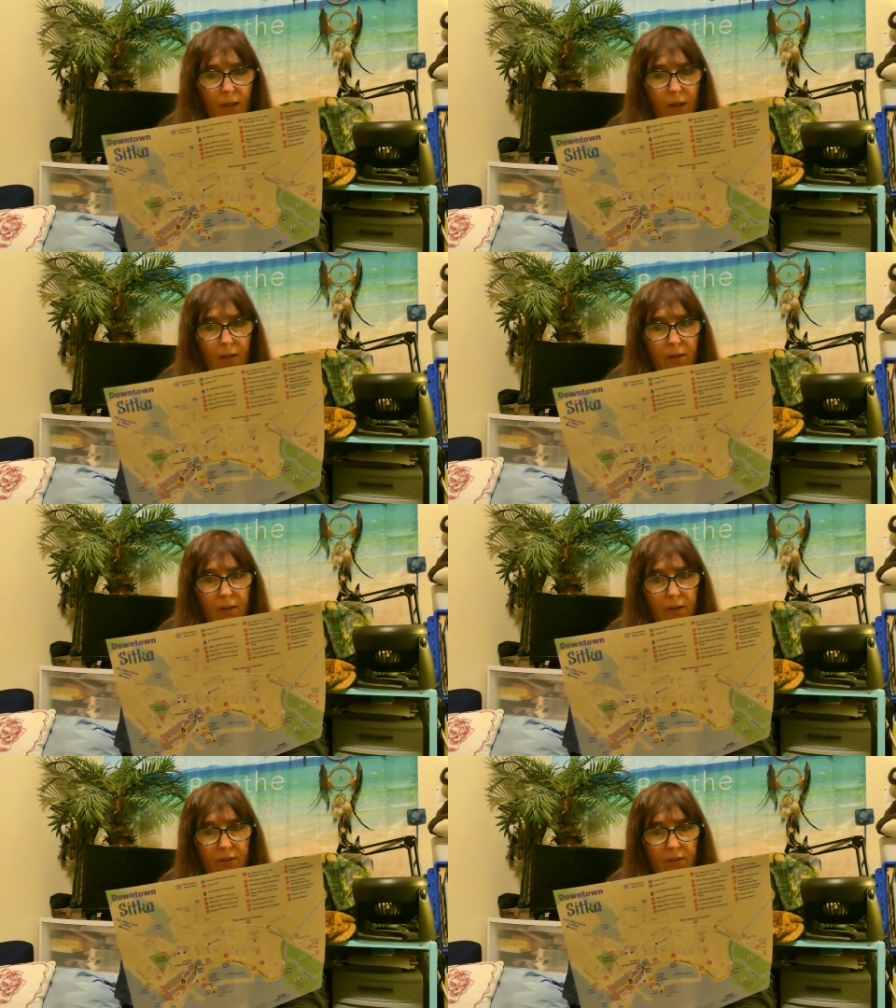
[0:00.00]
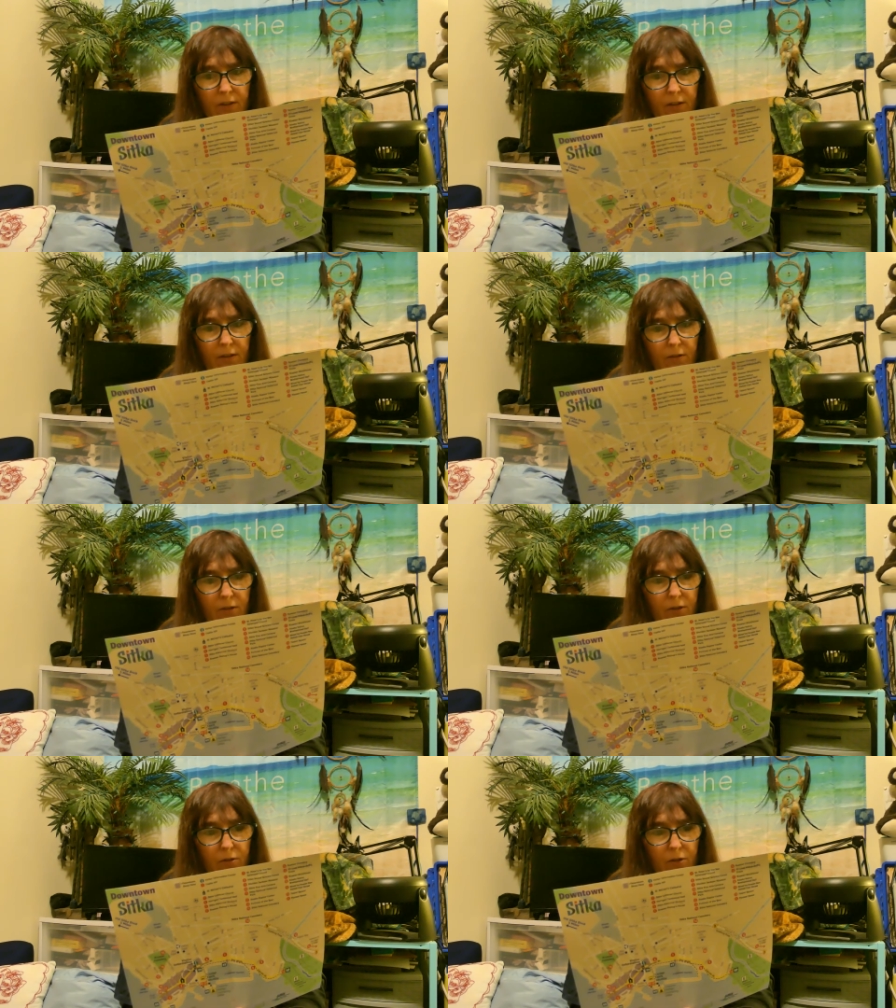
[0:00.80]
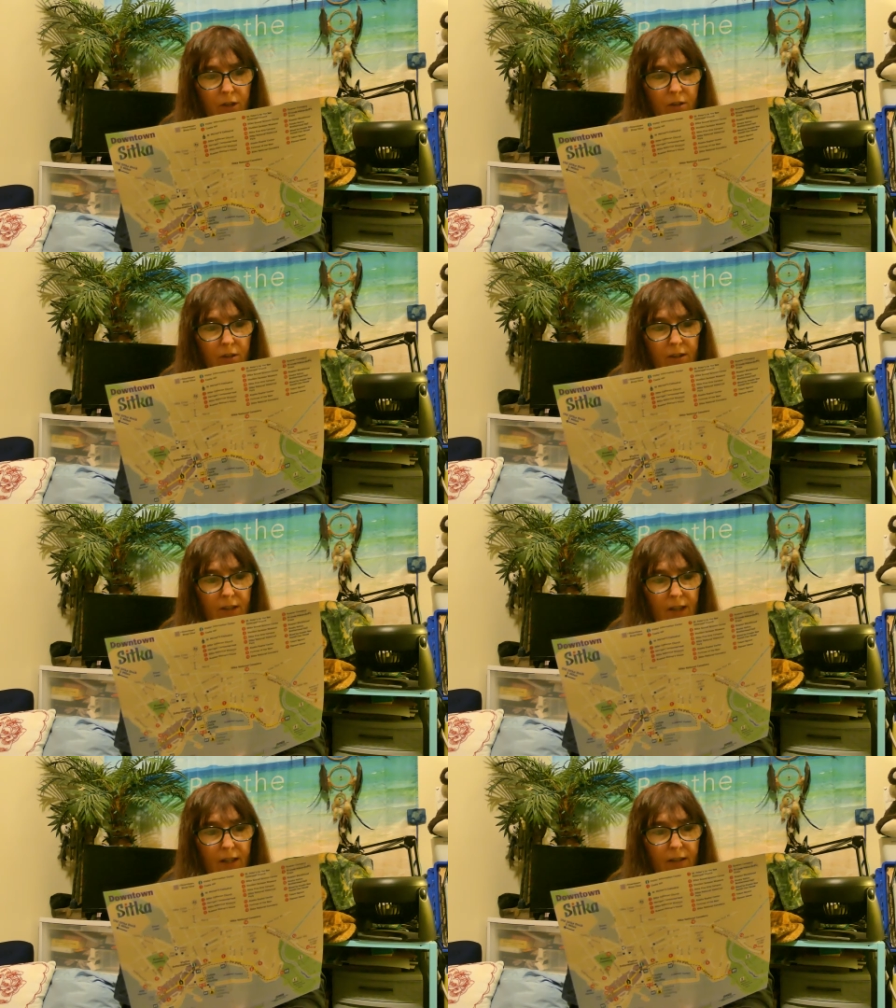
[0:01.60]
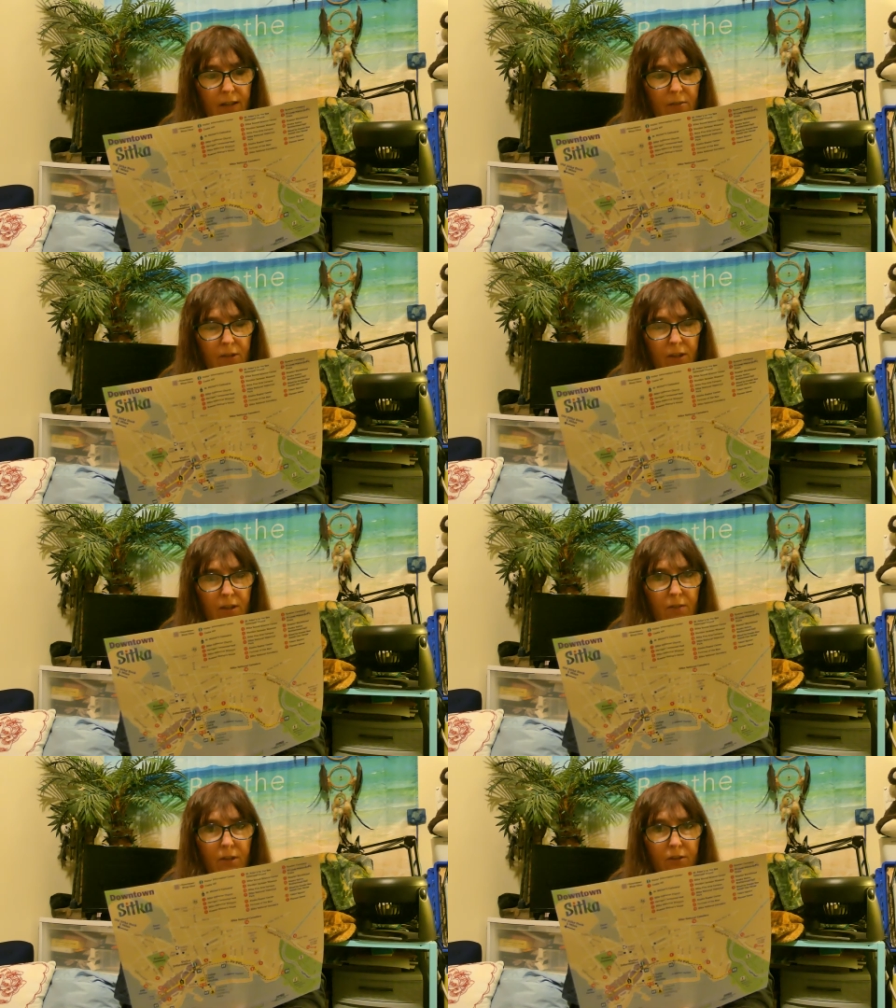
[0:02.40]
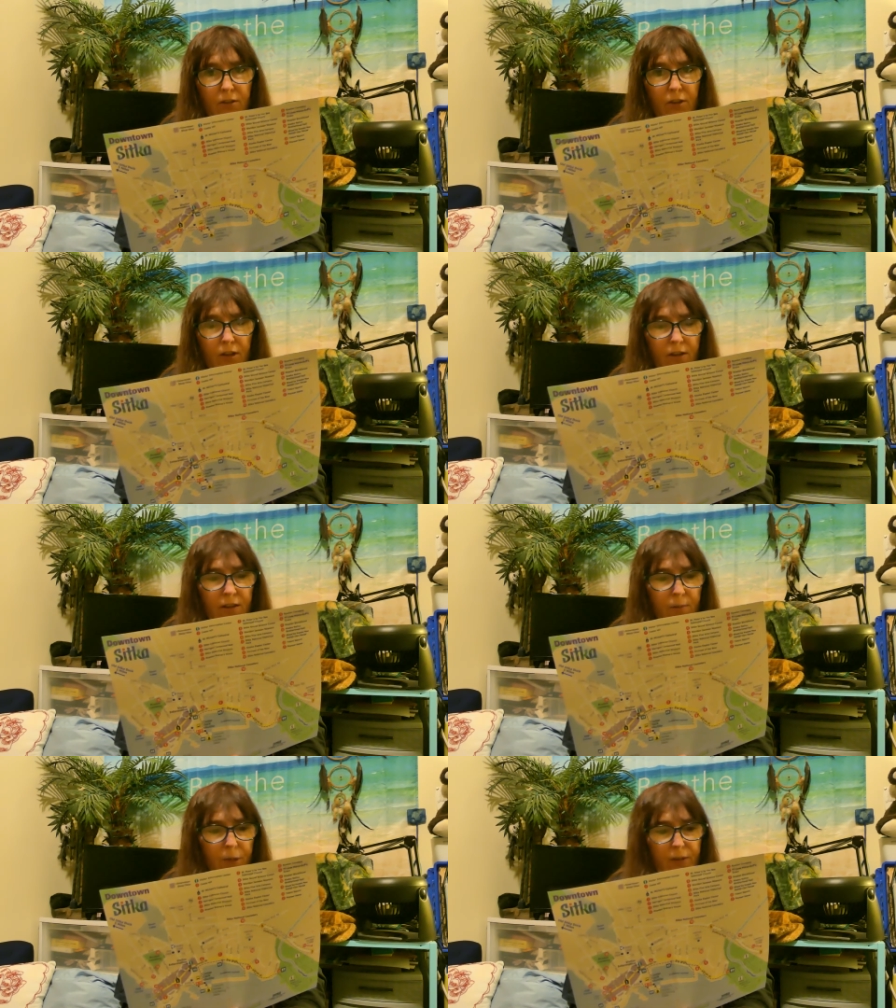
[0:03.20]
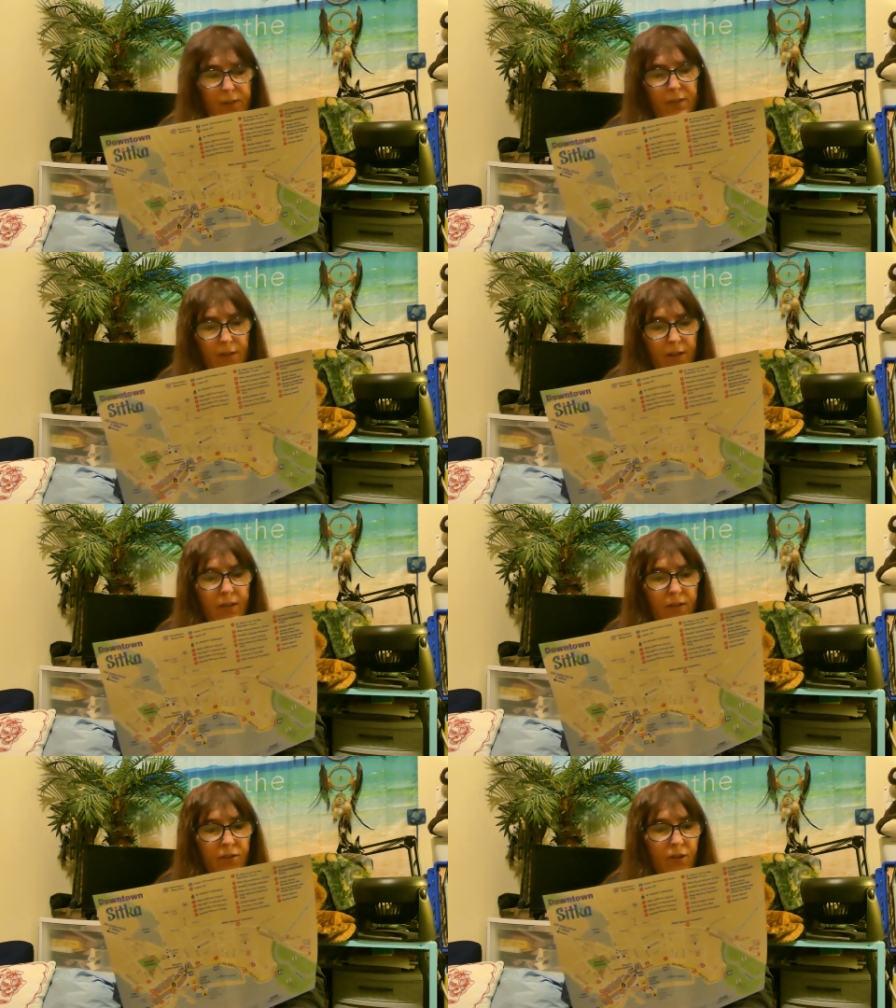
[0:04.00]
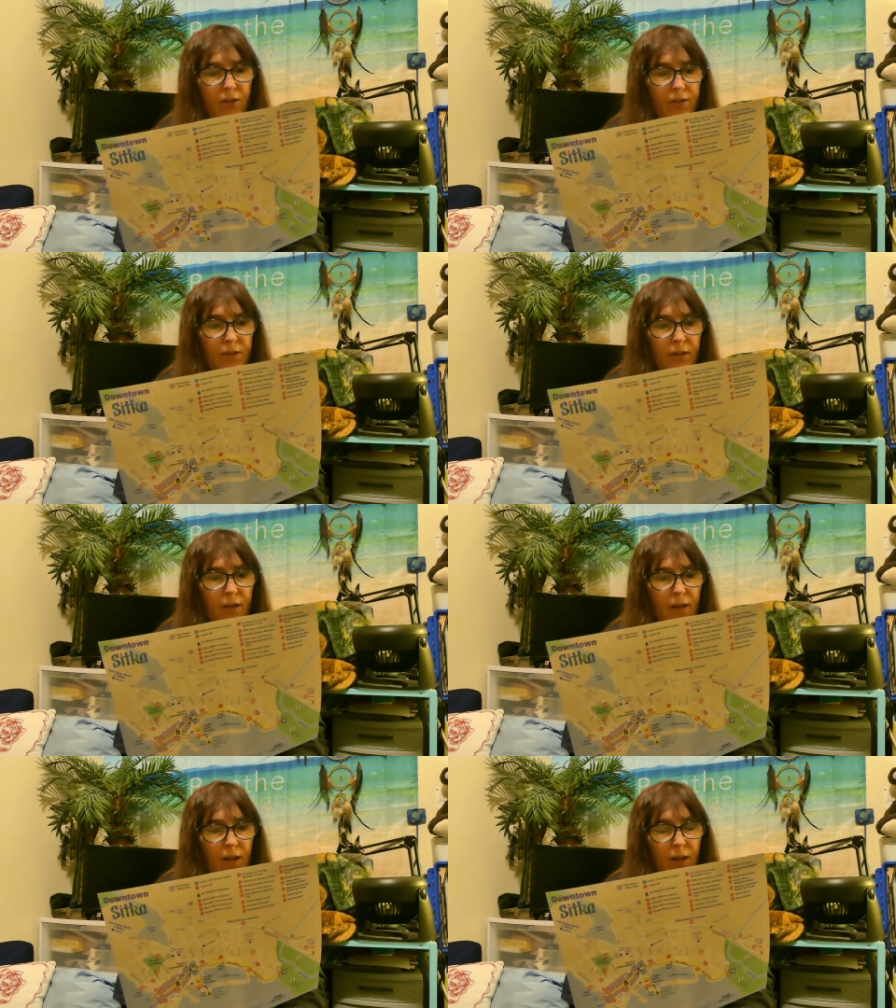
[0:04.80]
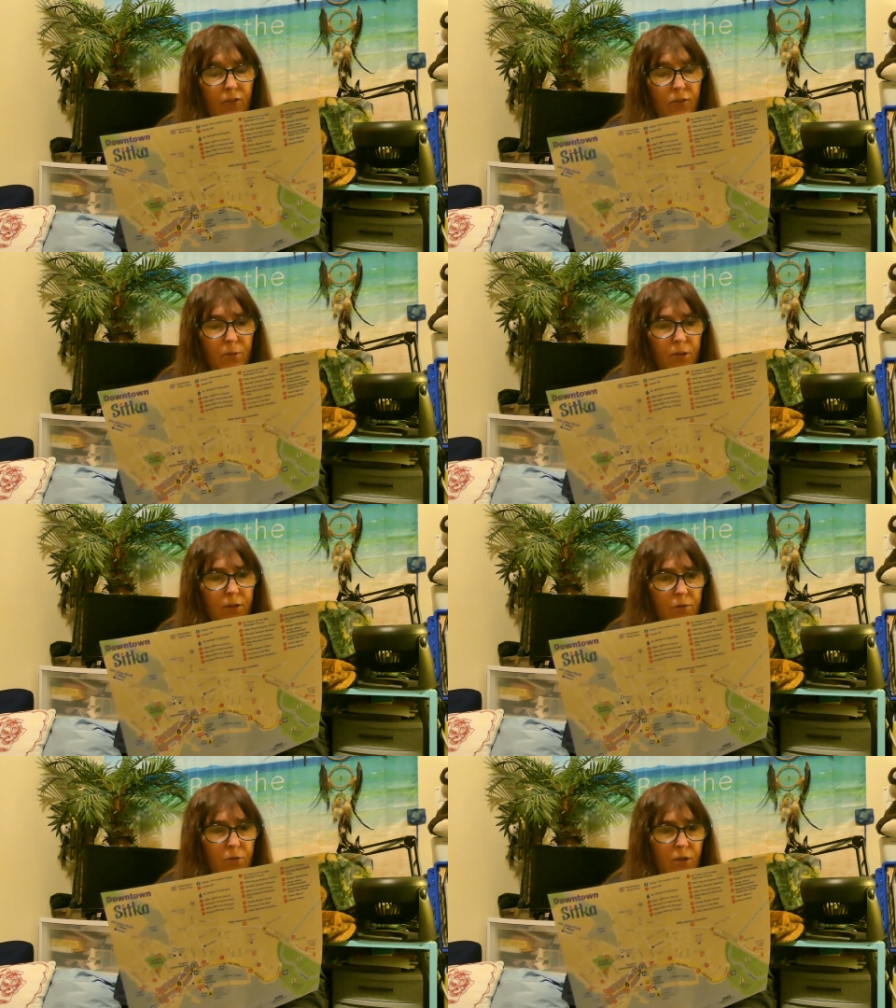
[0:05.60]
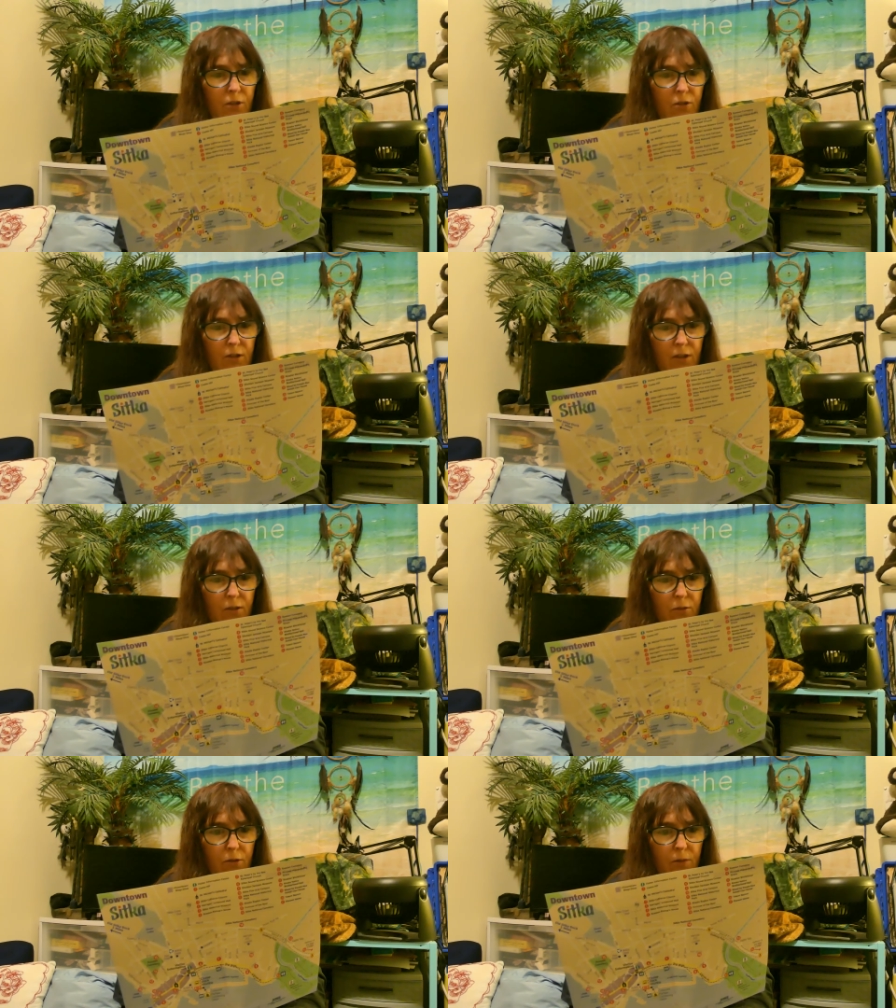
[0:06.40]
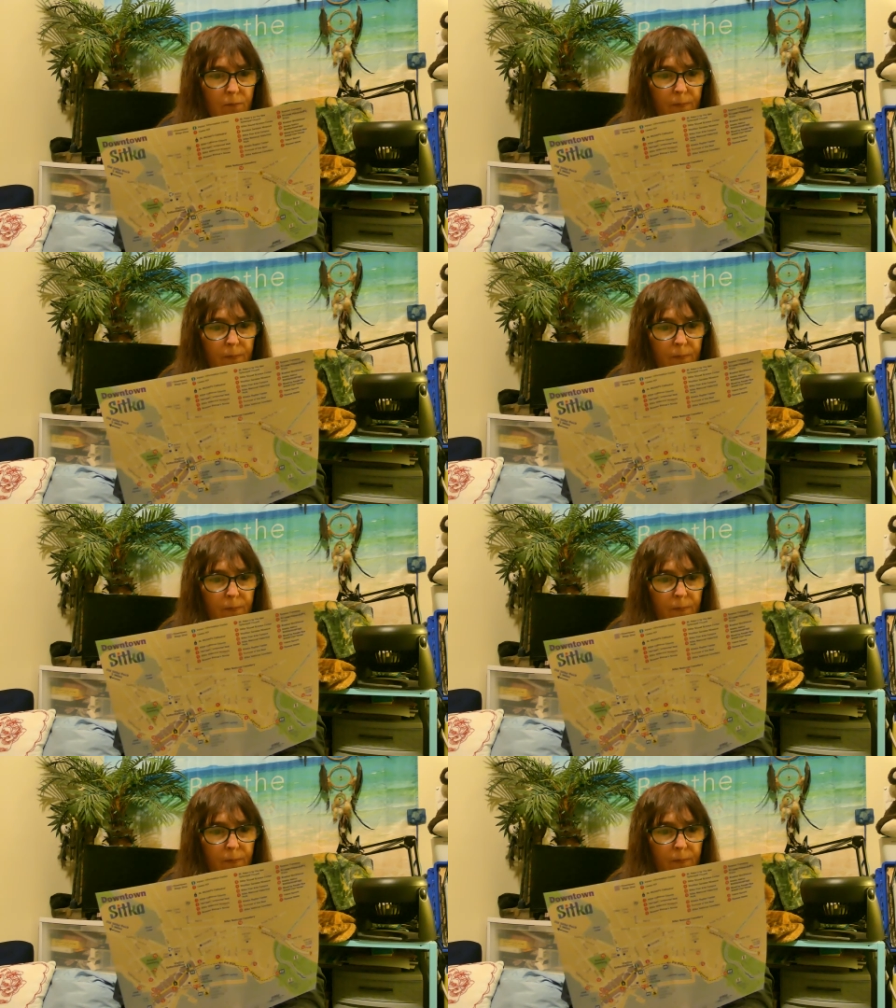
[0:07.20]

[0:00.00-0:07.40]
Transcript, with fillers: and there's a historic tour that you can take, and they will take you around to a lot of these places. Now that does cost extra, but it's a really interesting tour.